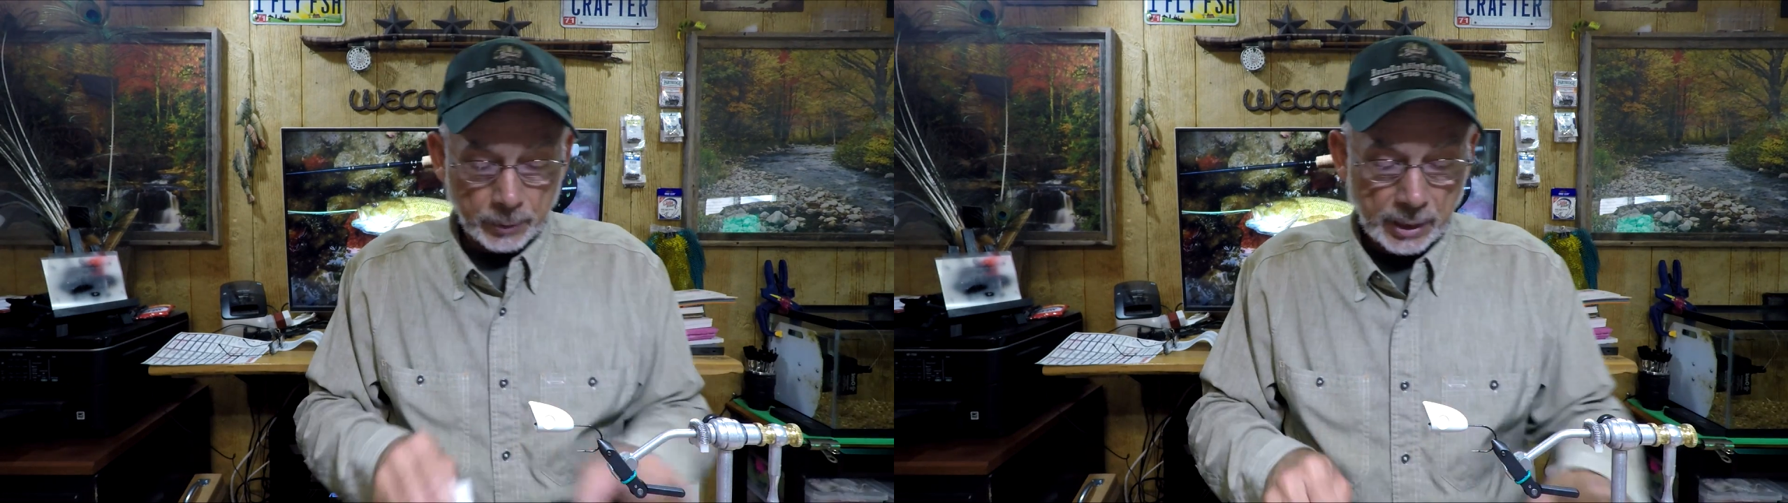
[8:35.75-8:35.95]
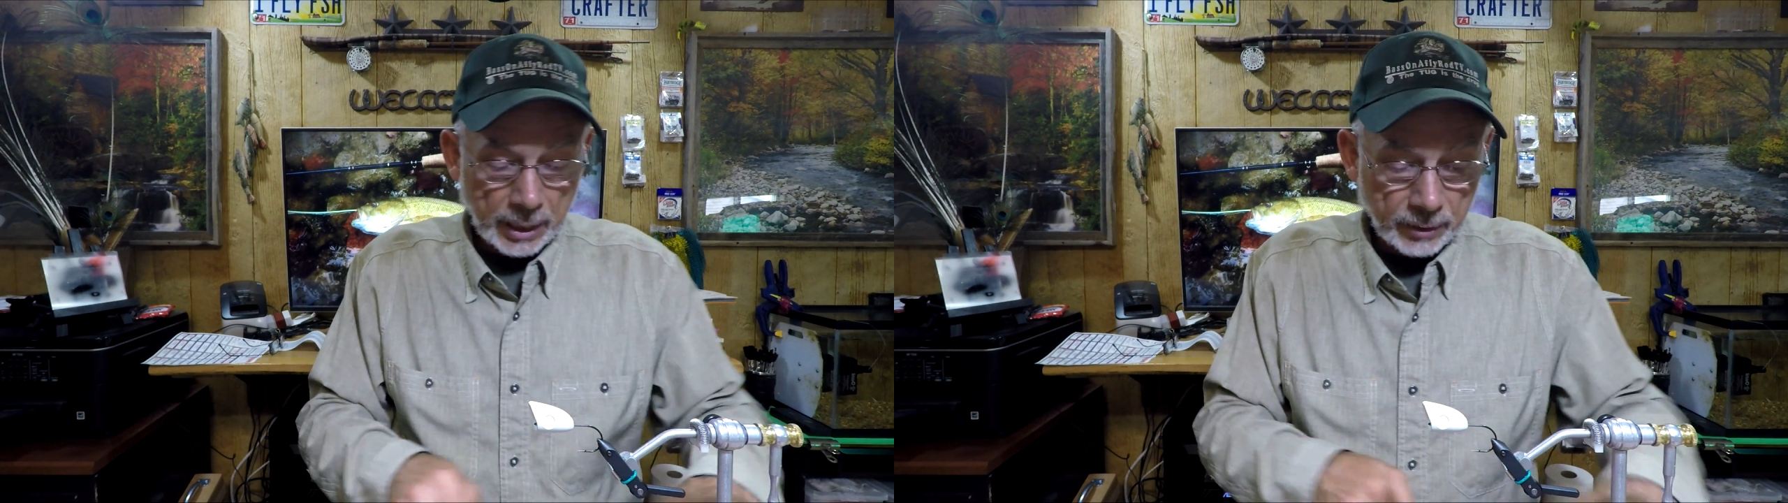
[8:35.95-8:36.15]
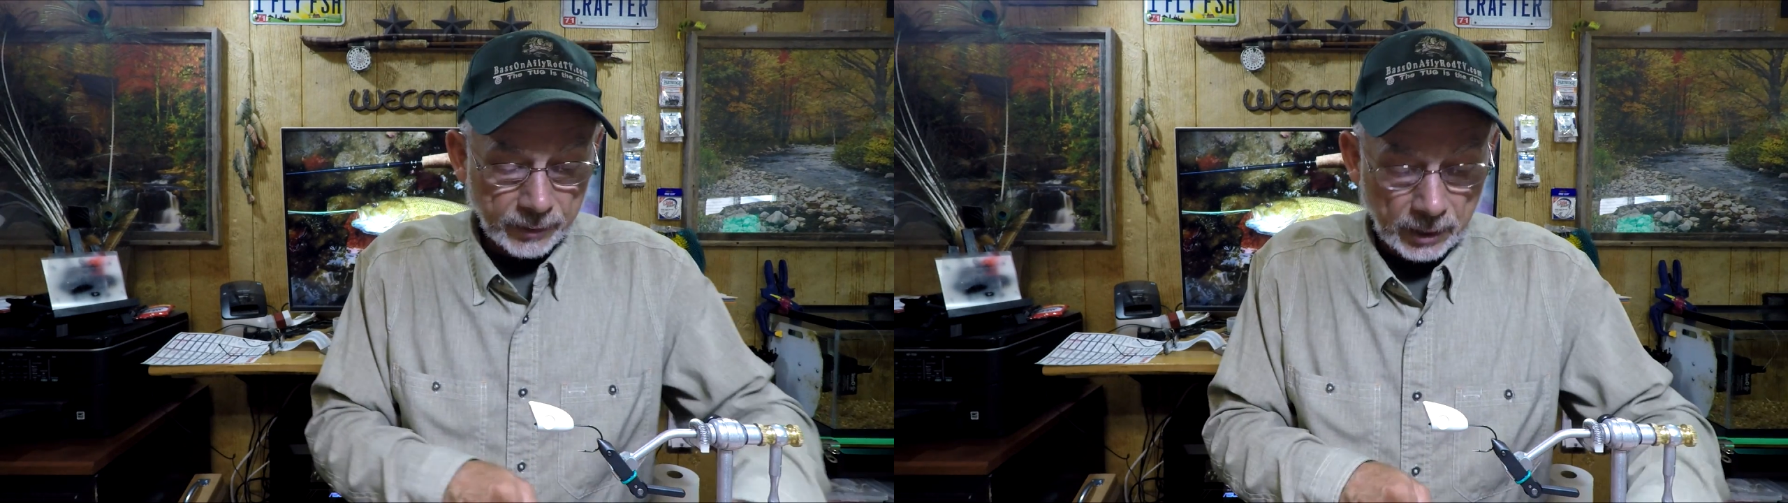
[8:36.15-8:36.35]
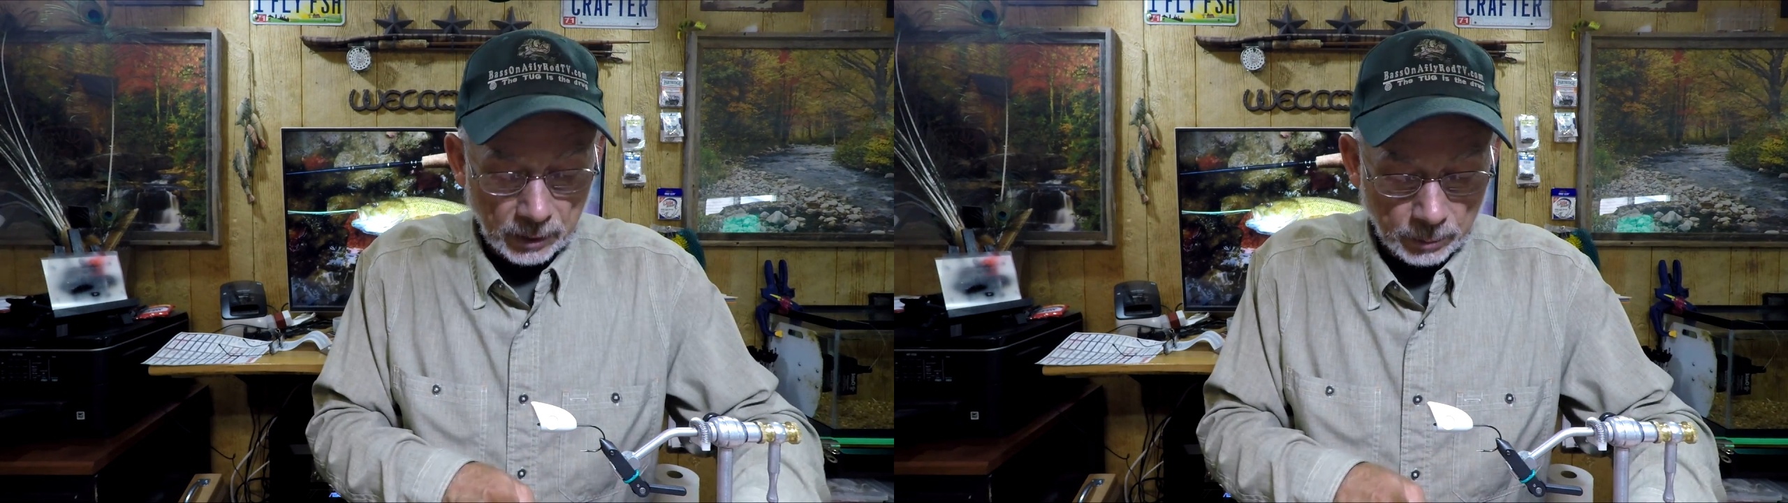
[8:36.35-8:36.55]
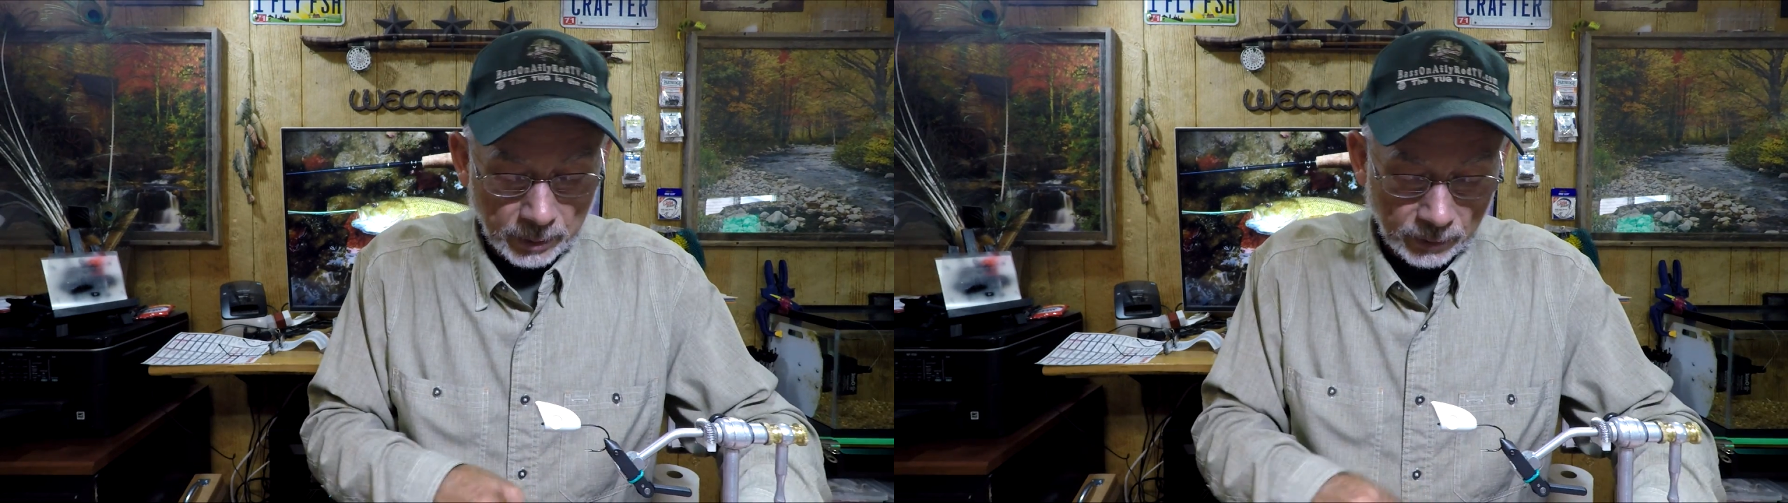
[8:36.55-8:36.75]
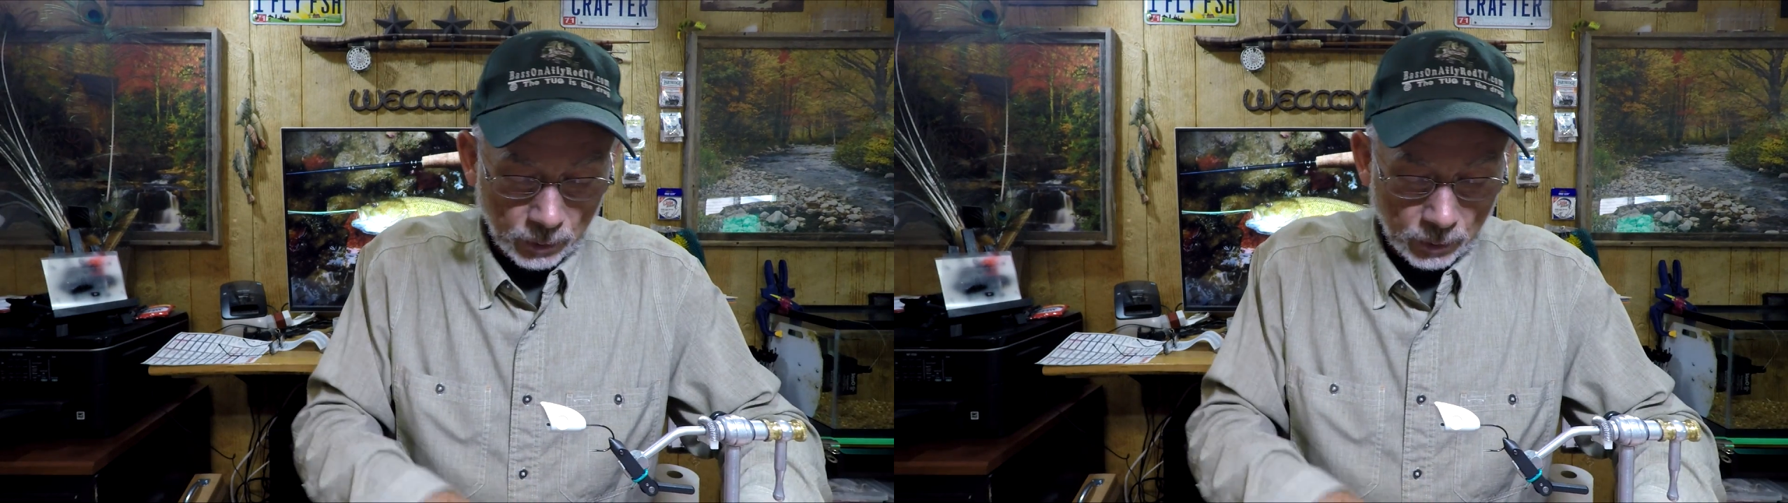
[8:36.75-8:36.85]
towel if you get a little bit of a